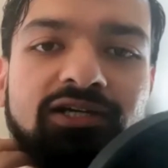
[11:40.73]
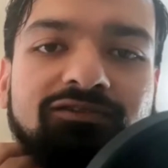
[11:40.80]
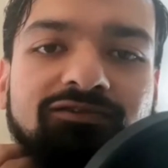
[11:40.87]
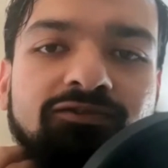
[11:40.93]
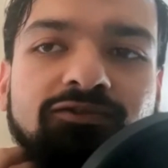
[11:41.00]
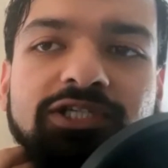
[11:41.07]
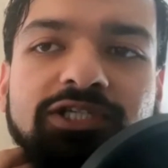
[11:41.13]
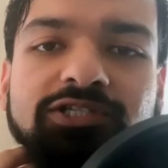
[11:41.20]

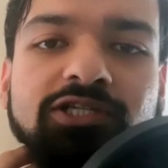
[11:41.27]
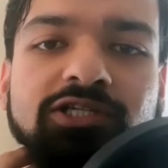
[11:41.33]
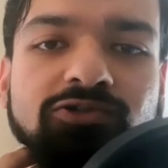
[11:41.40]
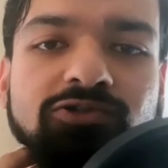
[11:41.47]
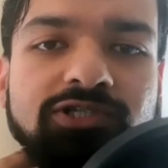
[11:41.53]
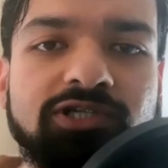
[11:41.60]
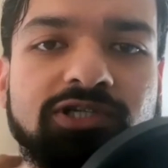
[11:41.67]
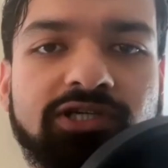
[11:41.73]
food, it's
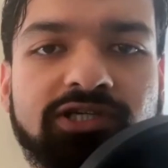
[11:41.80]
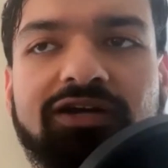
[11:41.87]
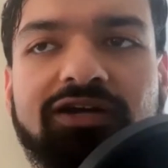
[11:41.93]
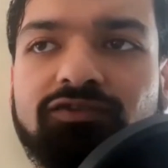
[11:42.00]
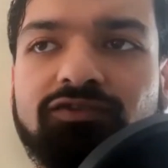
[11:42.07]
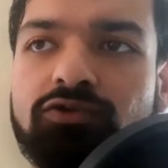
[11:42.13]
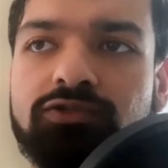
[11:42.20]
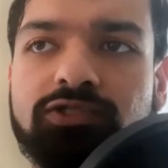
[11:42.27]
interesting because
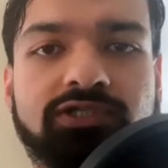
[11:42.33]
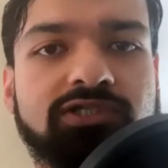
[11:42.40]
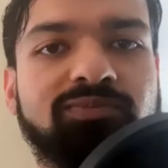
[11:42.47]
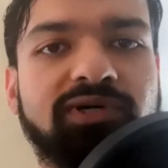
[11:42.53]
I've noticed,